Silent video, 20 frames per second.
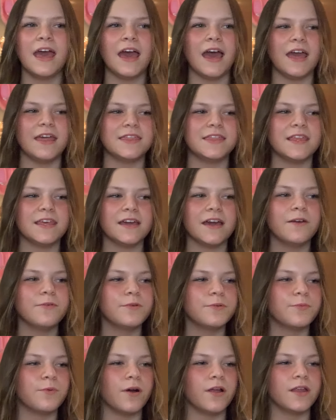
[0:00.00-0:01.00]
I think I
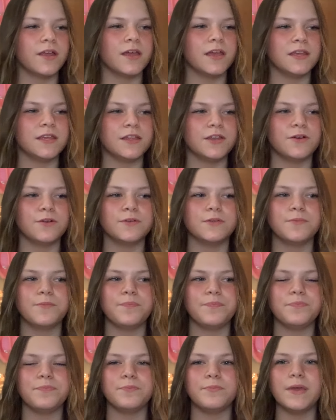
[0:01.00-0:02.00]
would wanna, you know,
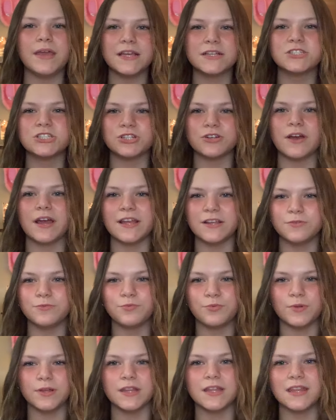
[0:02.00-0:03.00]
make sure I
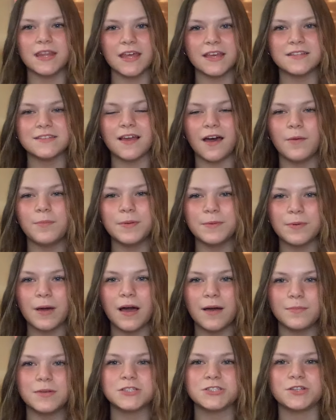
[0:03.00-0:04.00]
really like tell people
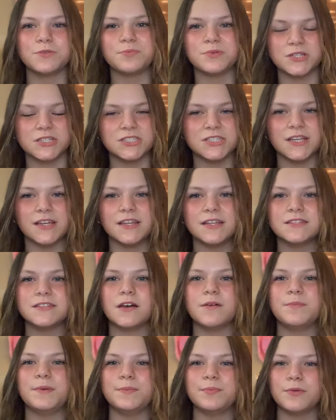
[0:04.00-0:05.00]
how much they're appreciated,
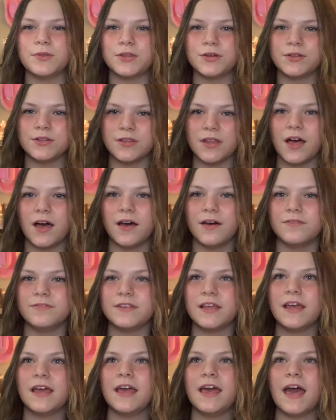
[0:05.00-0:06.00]
tell people they're
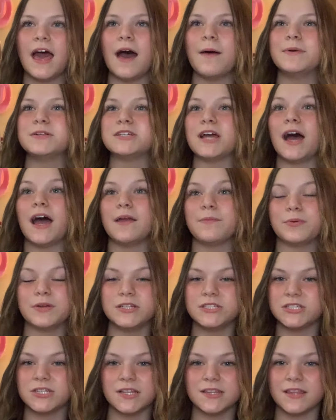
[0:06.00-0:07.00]
loved, how much I
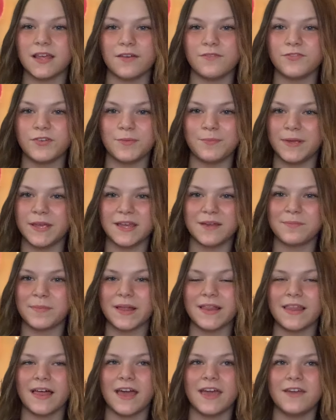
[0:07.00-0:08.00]
appreciate them for being in
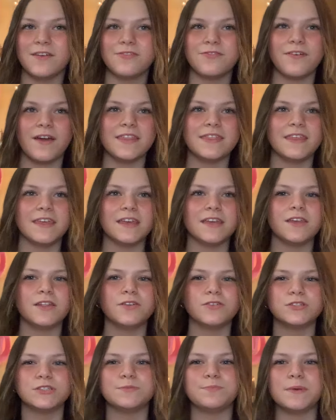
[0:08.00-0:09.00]
my life. I think, you
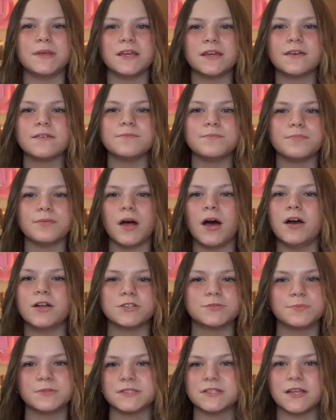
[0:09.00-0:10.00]
know, just being
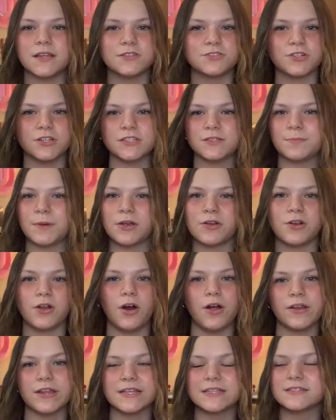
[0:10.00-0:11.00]
100% transparent,
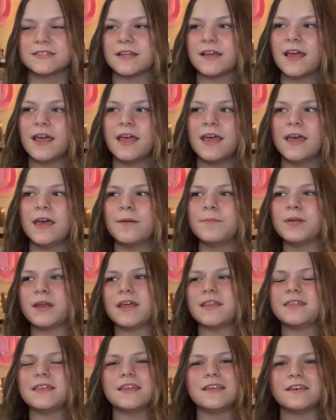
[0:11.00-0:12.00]
honest, but
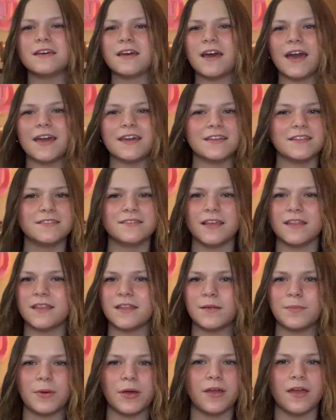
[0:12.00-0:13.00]
I think I can say
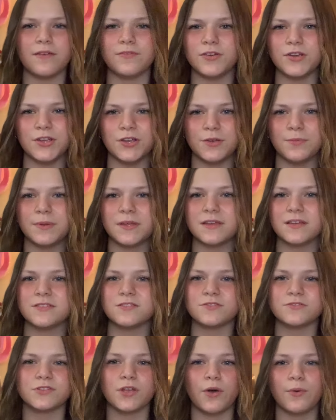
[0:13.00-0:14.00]
that about every year because
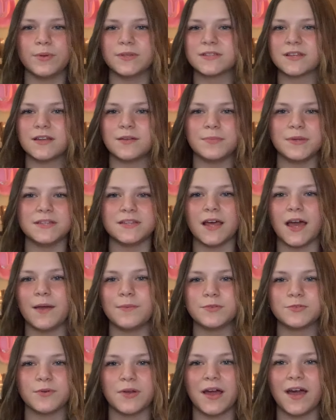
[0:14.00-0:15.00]
there's always gonna be
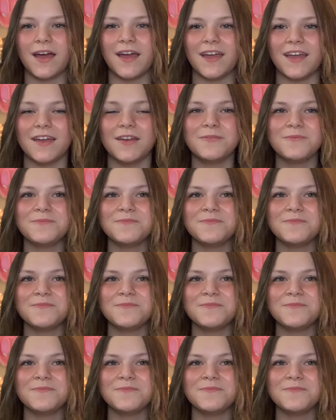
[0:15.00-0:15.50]
times where I